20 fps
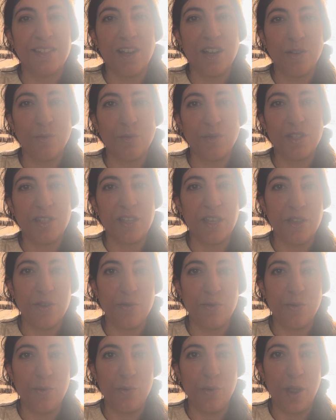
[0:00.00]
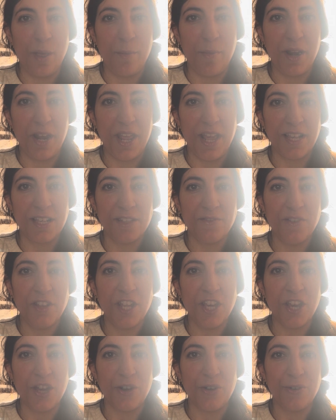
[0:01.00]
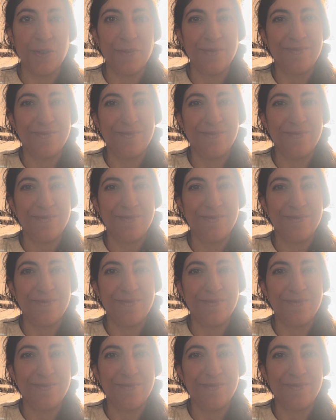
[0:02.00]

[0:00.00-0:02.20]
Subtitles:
I will see you all in my next video.